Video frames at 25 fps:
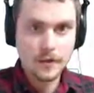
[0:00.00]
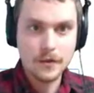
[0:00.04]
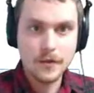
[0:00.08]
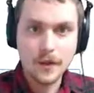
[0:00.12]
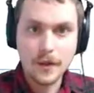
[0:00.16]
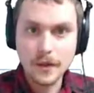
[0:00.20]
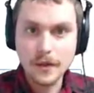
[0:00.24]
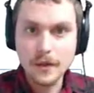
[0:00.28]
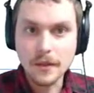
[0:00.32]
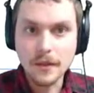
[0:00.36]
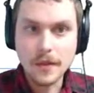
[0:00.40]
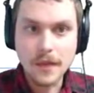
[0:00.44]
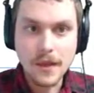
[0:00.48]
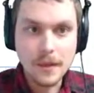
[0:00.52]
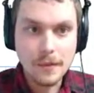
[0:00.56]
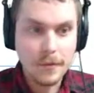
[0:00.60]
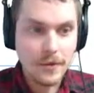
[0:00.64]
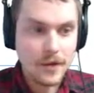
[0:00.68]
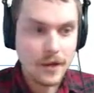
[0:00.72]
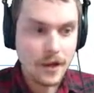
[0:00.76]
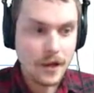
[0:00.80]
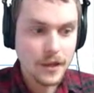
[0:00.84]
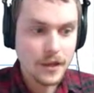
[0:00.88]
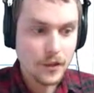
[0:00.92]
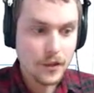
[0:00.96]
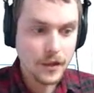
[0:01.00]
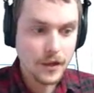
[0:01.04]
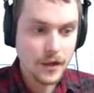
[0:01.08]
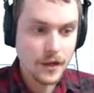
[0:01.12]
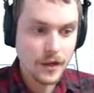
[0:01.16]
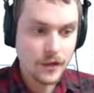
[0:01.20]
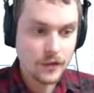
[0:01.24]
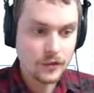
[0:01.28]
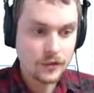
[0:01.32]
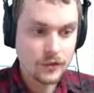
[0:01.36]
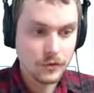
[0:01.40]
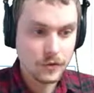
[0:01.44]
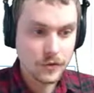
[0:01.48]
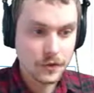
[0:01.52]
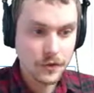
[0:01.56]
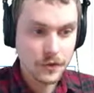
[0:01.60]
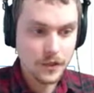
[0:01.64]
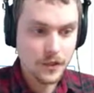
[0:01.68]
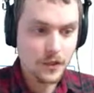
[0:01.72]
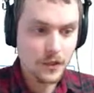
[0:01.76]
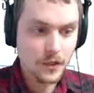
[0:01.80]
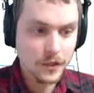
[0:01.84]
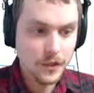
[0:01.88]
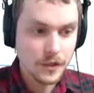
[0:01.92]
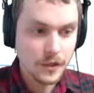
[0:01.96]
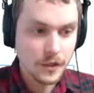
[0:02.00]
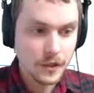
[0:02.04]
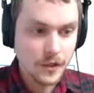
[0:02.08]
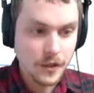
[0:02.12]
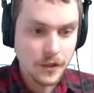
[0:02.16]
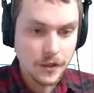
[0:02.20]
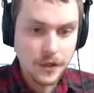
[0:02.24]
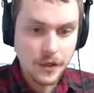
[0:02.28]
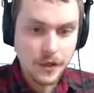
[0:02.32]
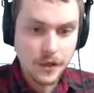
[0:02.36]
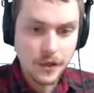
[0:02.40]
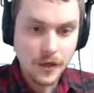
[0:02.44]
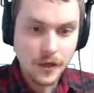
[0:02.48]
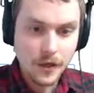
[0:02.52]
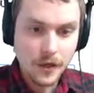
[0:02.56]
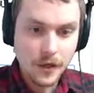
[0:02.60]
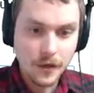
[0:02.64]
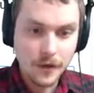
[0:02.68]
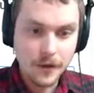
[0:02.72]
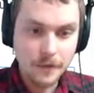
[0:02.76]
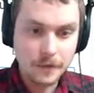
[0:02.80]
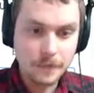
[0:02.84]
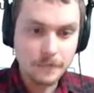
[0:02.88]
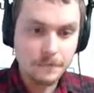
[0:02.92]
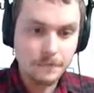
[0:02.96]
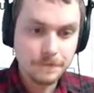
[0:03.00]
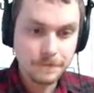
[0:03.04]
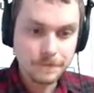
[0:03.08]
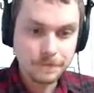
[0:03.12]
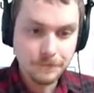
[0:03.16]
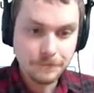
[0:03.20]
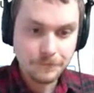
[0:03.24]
in the API you can actually um,